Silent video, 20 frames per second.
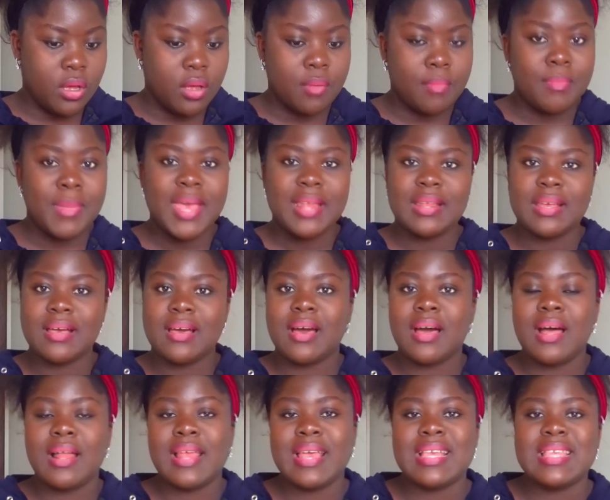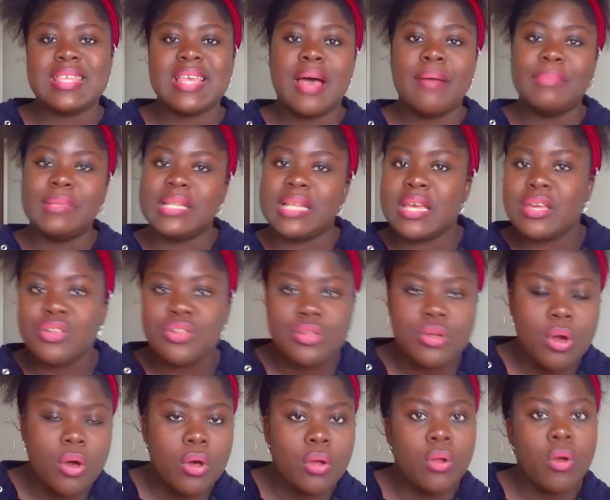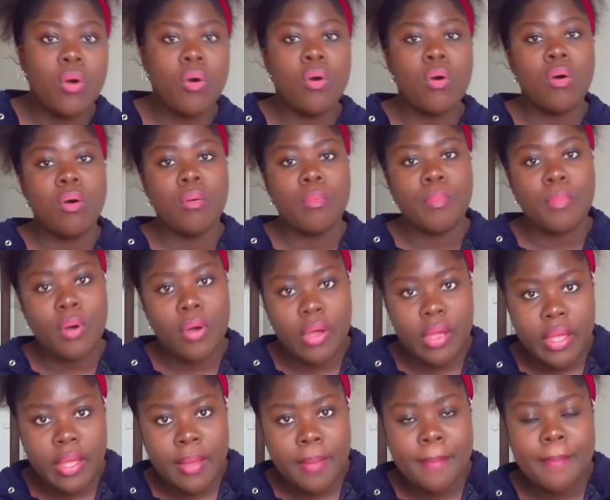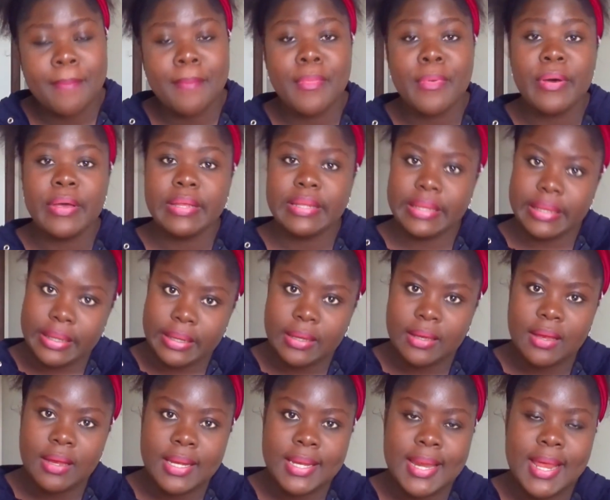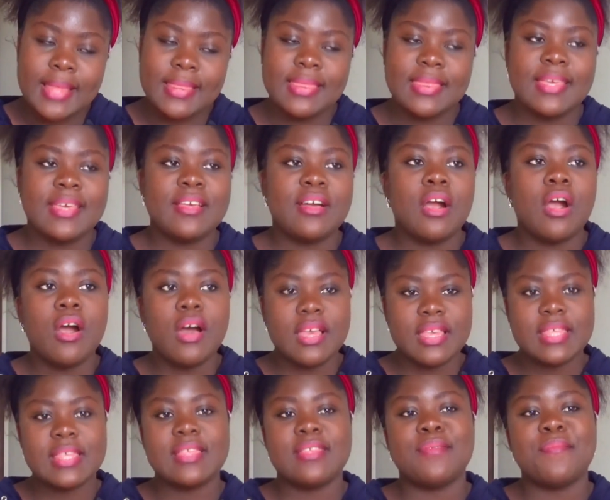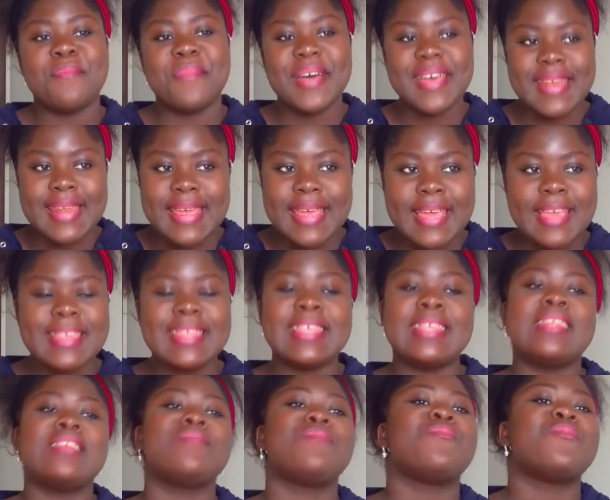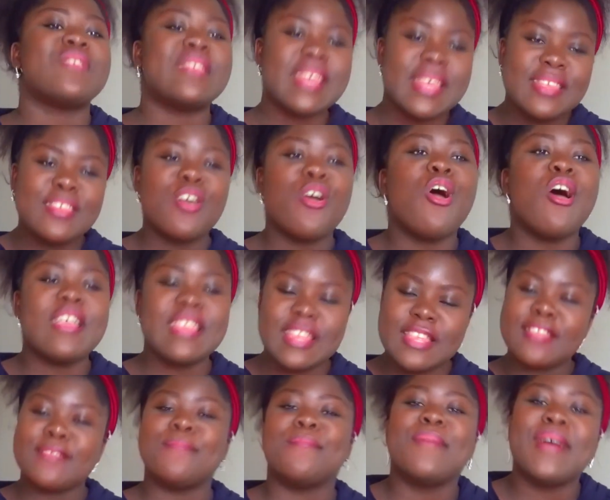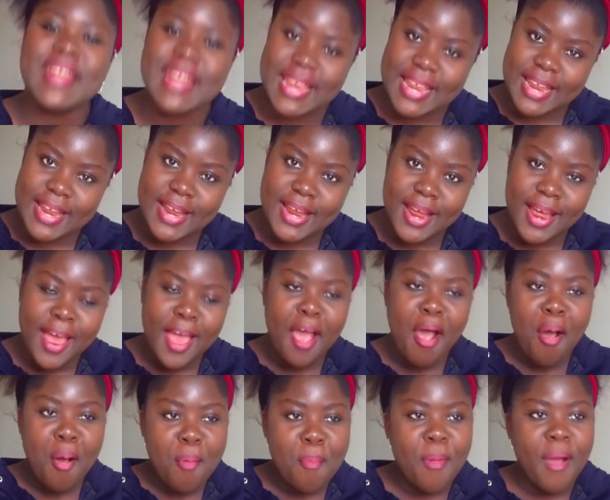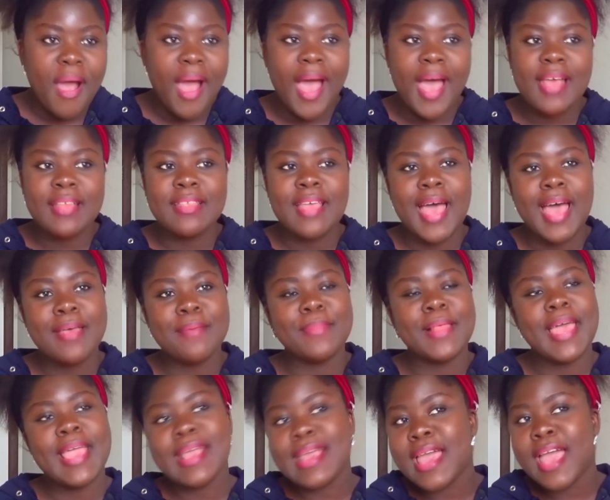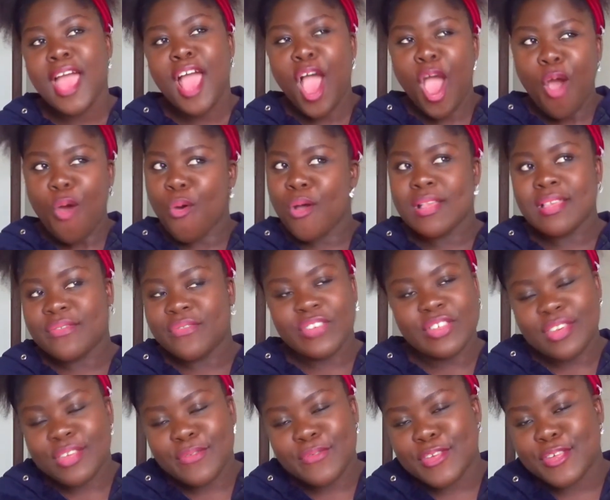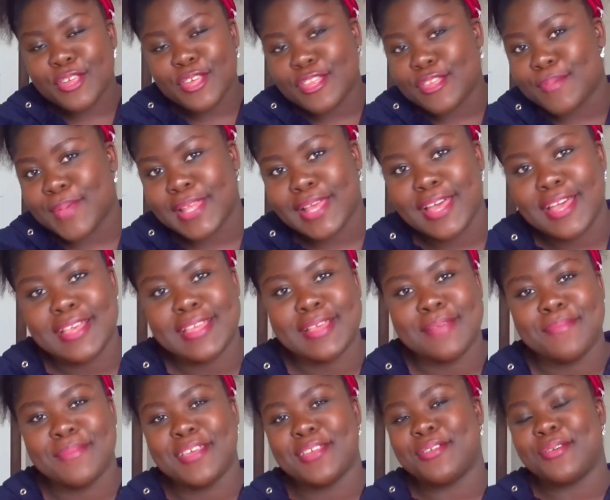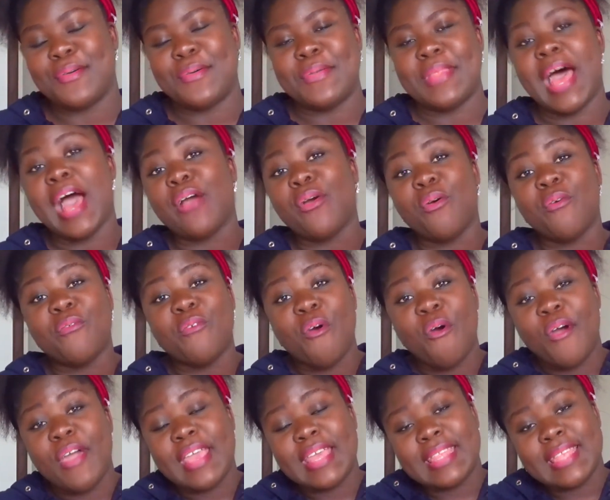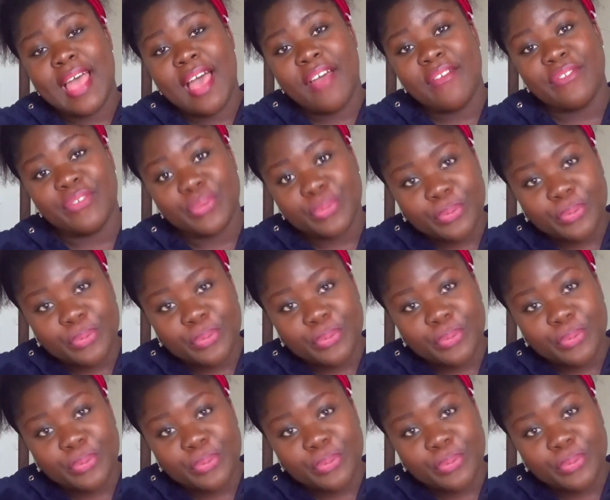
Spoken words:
Medical examination. Oh boy, money. That thing costs money. You see, this process costs money. But, and I'm like, what if we just finish up this medical examination, we'll now go for interview?